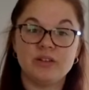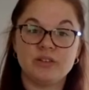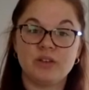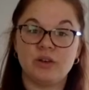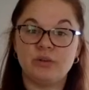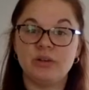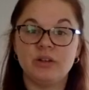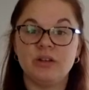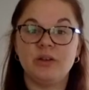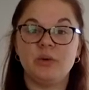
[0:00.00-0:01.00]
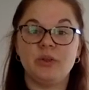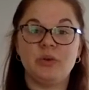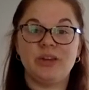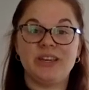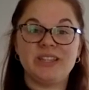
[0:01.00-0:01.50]
So you
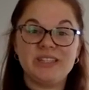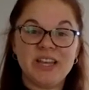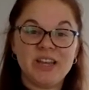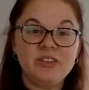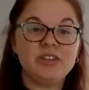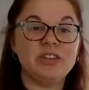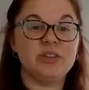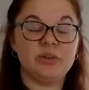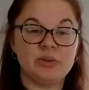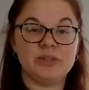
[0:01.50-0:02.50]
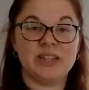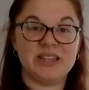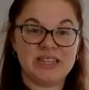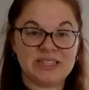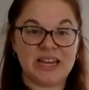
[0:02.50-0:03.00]
can continue to use
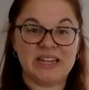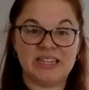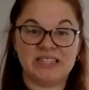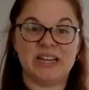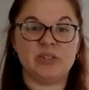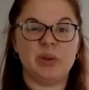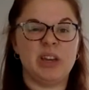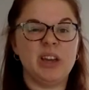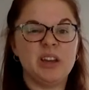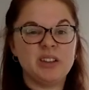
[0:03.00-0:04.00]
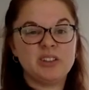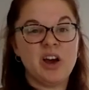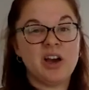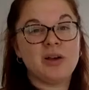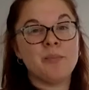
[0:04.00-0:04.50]
these ideas as we
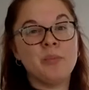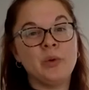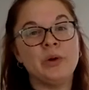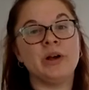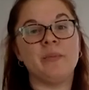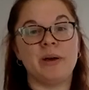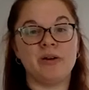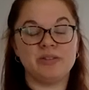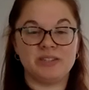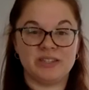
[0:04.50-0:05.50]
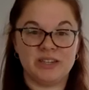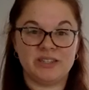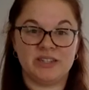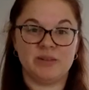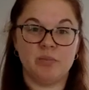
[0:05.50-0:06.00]
talk more about
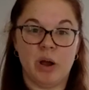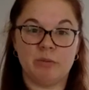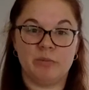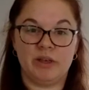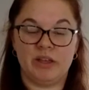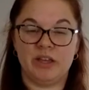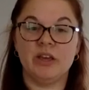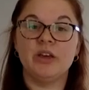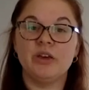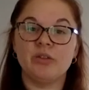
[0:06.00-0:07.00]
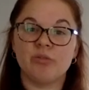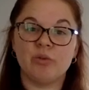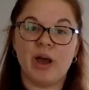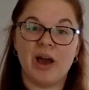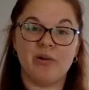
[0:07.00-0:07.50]
statistics and probability
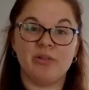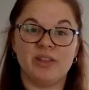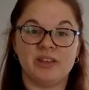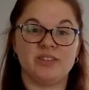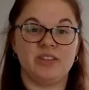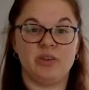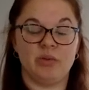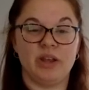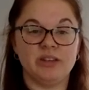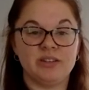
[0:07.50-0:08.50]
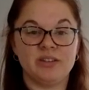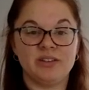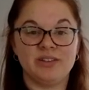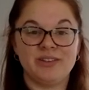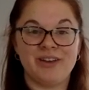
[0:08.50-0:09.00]
throughout this unit.
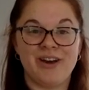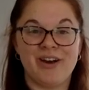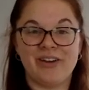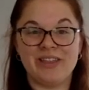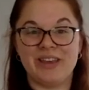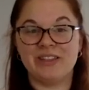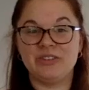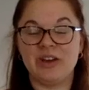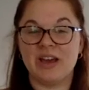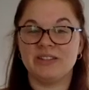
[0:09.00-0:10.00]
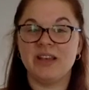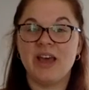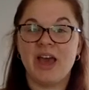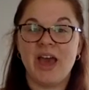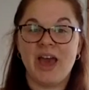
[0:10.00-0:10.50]
All right, thanks you guys.
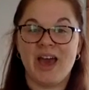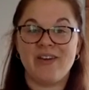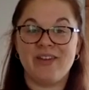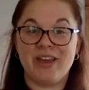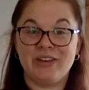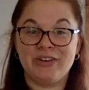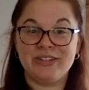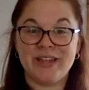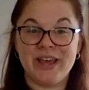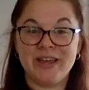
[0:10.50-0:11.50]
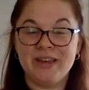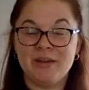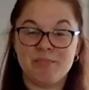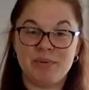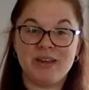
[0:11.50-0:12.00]
Have a good day,
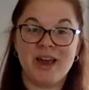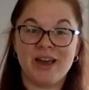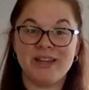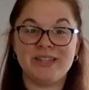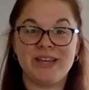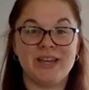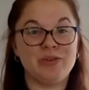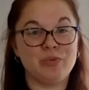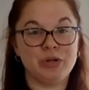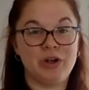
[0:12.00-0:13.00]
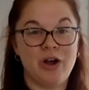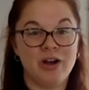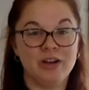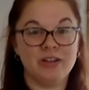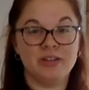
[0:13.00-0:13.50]
be kind, and work
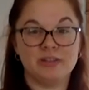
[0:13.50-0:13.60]
hard.